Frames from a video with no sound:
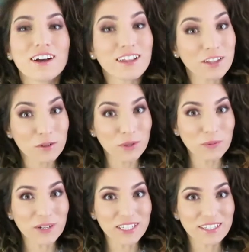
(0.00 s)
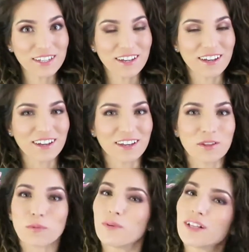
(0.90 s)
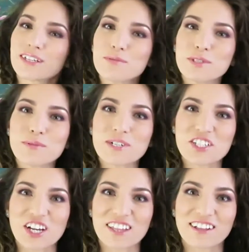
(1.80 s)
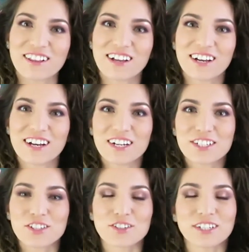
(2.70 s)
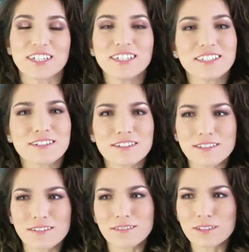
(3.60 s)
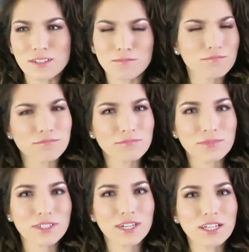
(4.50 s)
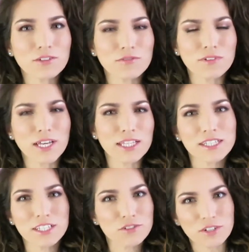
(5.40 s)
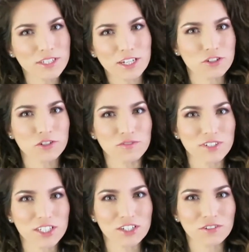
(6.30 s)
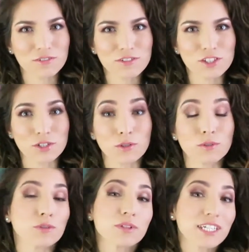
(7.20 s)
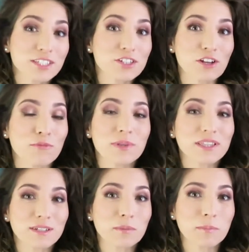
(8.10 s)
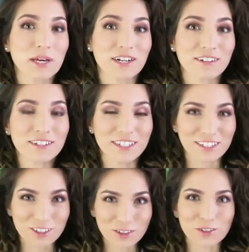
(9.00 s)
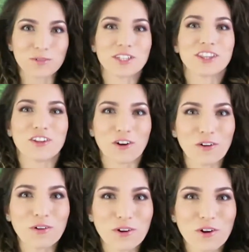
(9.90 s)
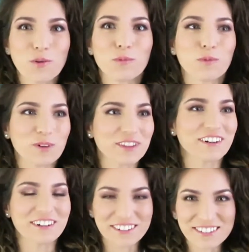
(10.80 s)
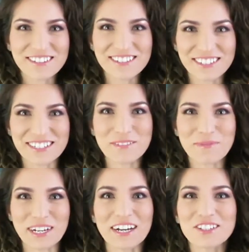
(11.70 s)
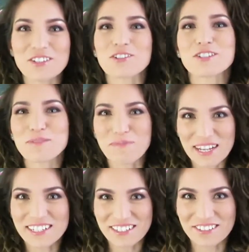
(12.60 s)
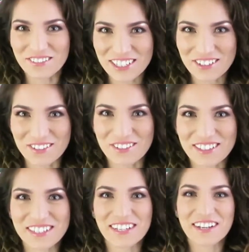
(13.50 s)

Hello everyone and welcome to my channel. Today is kind of an introduction video, so you will get to know me a little bit better and you will know what artist is behind those painting videos.